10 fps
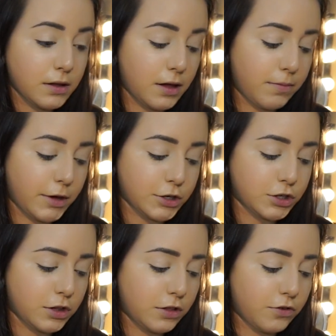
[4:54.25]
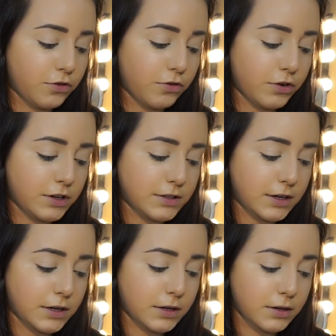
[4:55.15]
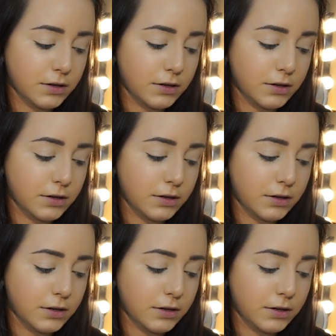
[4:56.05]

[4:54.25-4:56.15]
and make sure that there's no creasing.